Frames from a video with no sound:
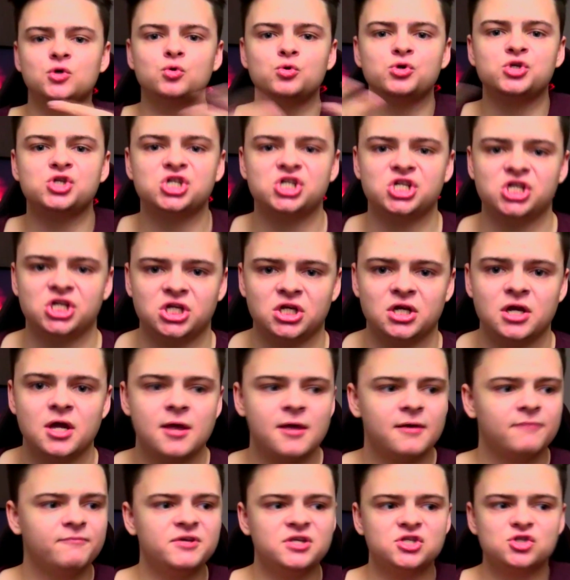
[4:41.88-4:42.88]
Gucci.
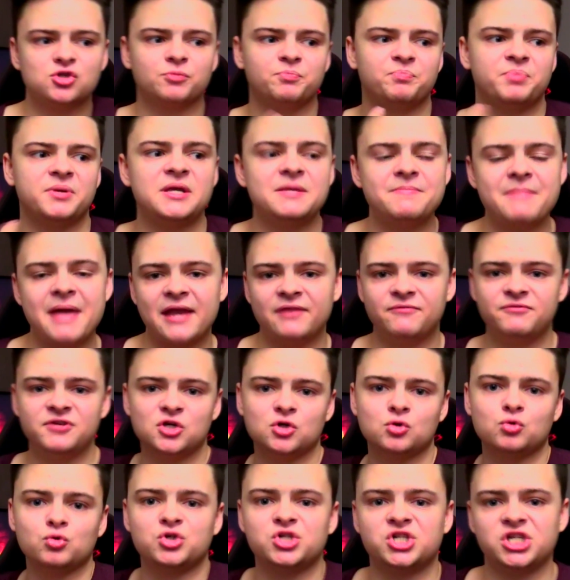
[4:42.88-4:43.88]
We Supreme and we
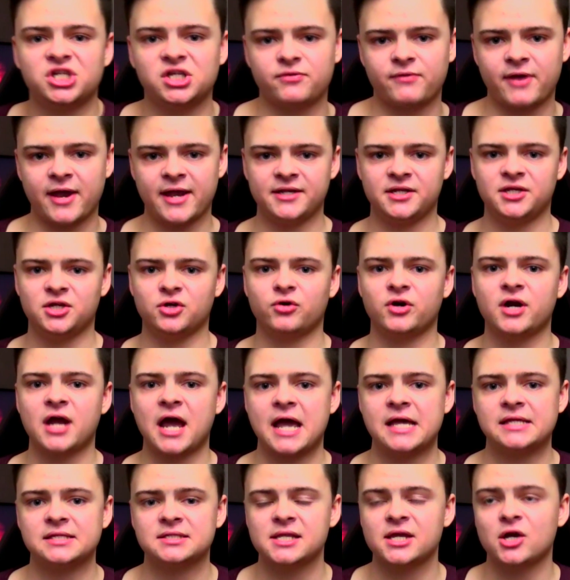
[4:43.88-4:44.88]
Gucci right here,
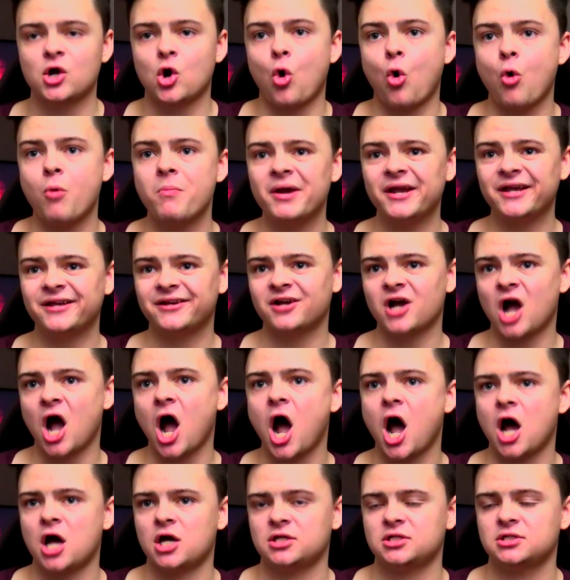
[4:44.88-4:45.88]
guys. Like, oh my
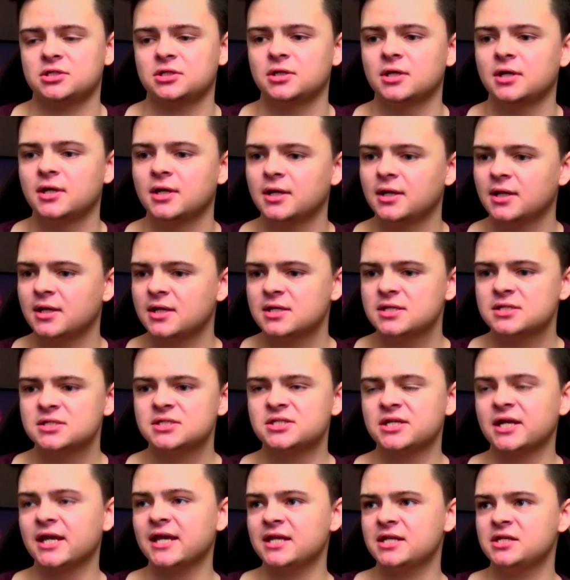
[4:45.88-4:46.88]
god.
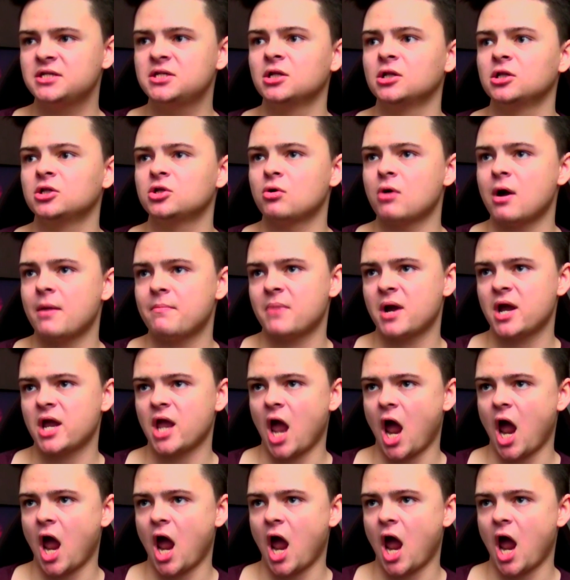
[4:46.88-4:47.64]
Stuck a dildo up my